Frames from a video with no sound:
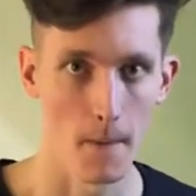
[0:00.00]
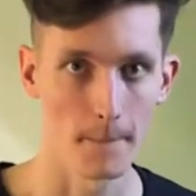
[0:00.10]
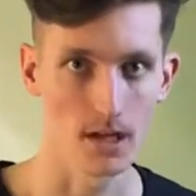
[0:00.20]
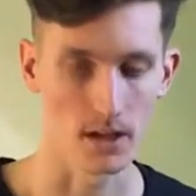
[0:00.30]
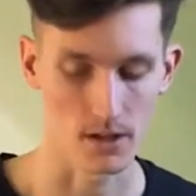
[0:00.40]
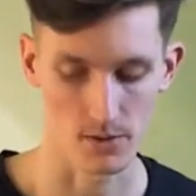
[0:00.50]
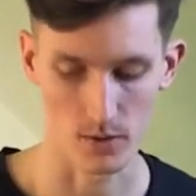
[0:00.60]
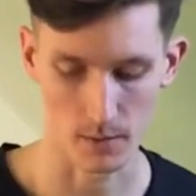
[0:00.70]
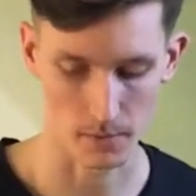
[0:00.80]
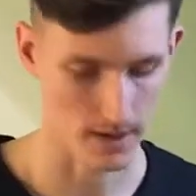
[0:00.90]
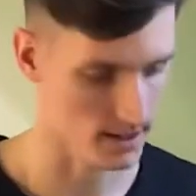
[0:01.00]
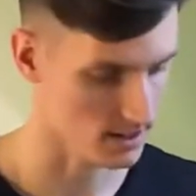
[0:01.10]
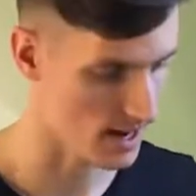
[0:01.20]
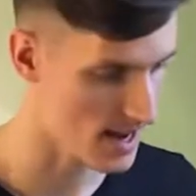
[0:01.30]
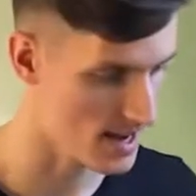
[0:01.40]
because we're playing
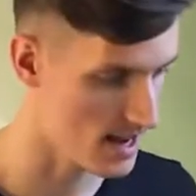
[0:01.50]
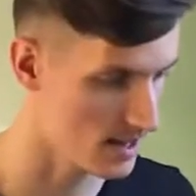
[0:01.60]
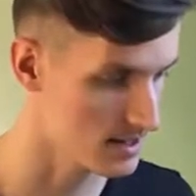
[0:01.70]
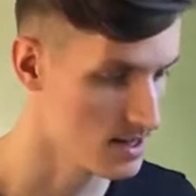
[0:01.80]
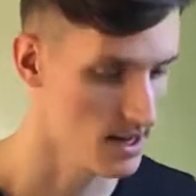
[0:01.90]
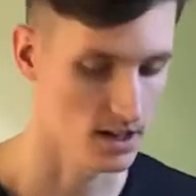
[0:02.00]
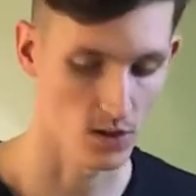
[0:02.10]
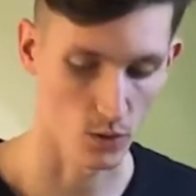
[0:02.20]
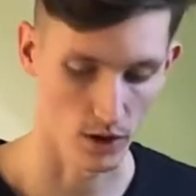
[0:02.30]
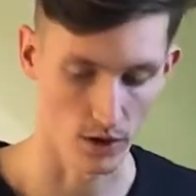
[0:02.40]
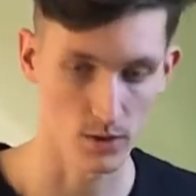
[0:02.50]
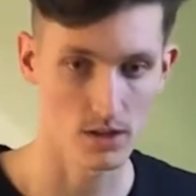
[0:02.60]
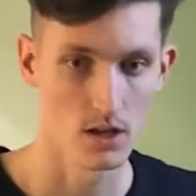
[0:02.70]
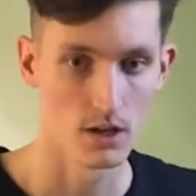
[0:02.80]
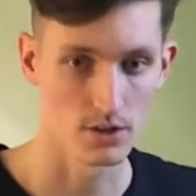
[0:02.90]
the hi-hat and the quarter
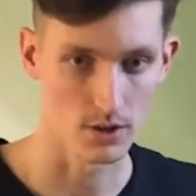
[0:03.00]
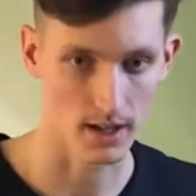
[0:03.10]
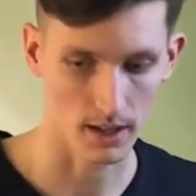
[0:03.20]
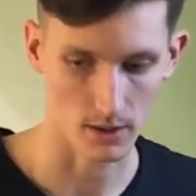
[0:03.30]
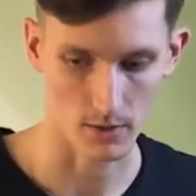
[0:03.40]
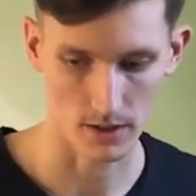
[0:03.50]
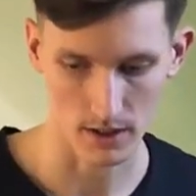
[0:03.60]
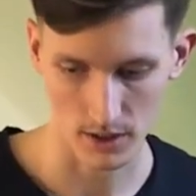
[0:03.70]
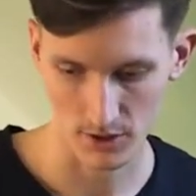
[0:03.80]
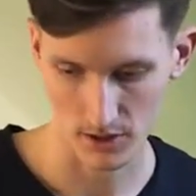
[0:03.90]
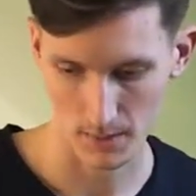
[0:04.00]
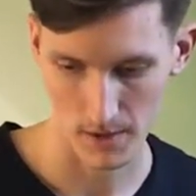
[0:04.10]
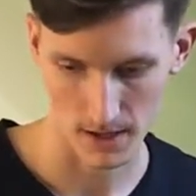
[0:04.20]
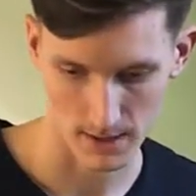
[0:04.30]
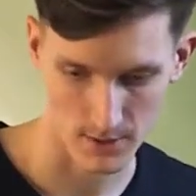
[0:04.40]
notes together with the kick drum
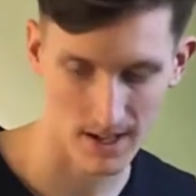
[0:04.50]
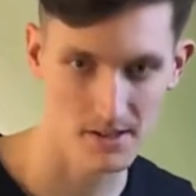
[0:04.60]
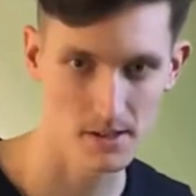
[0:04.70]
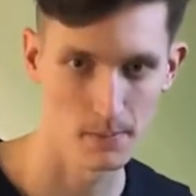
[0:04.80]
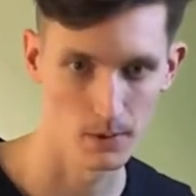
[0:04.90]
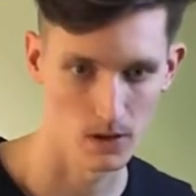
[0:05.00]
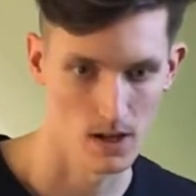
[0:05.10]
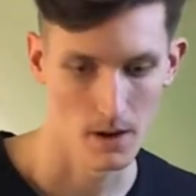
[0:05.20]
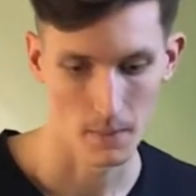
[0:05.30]
and the right cymbal.